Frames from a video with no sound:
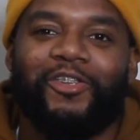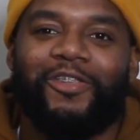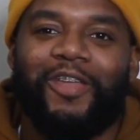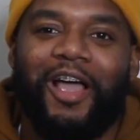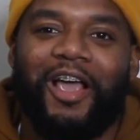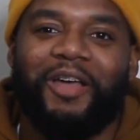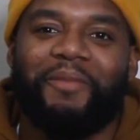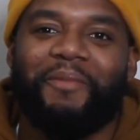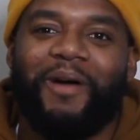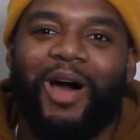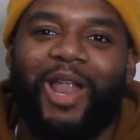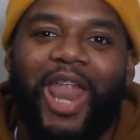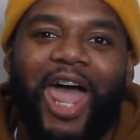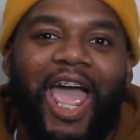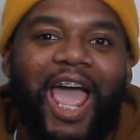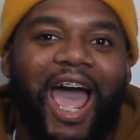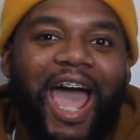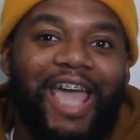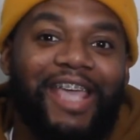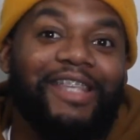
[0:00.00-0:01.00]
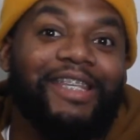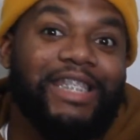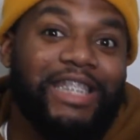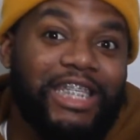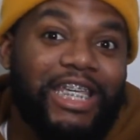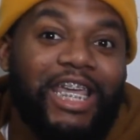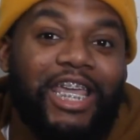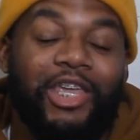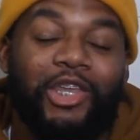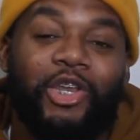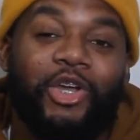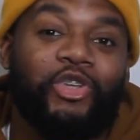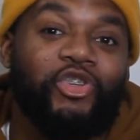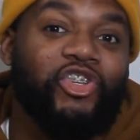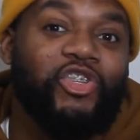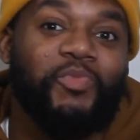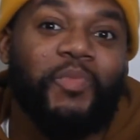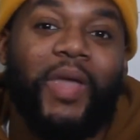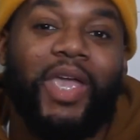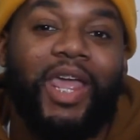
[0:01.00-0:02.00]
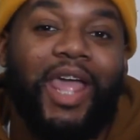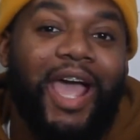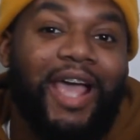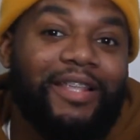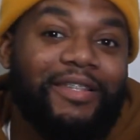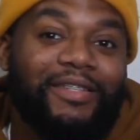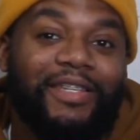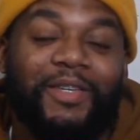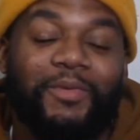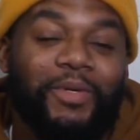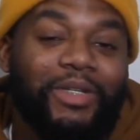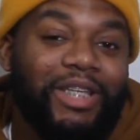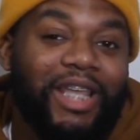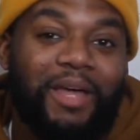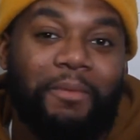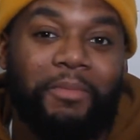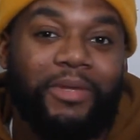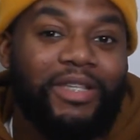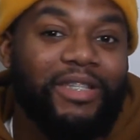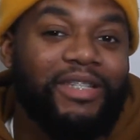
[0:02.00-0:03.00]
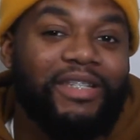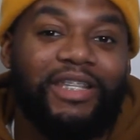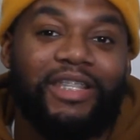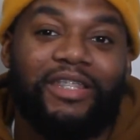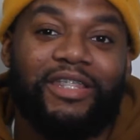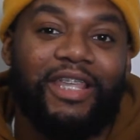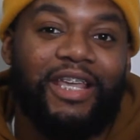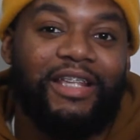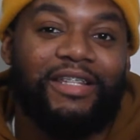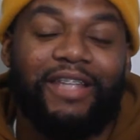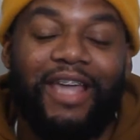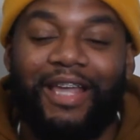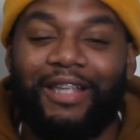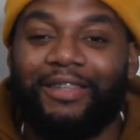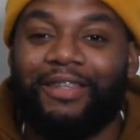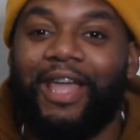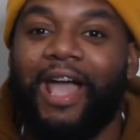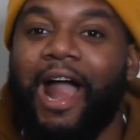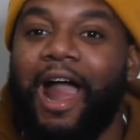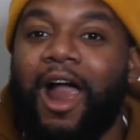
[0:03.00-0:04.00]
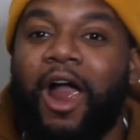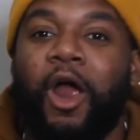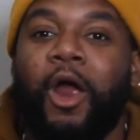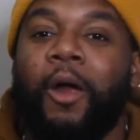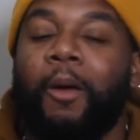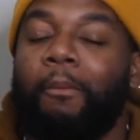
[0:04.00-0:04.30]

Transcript: she's talking about, like, iced tea, you know, she's making iced tea with lemons and things like that,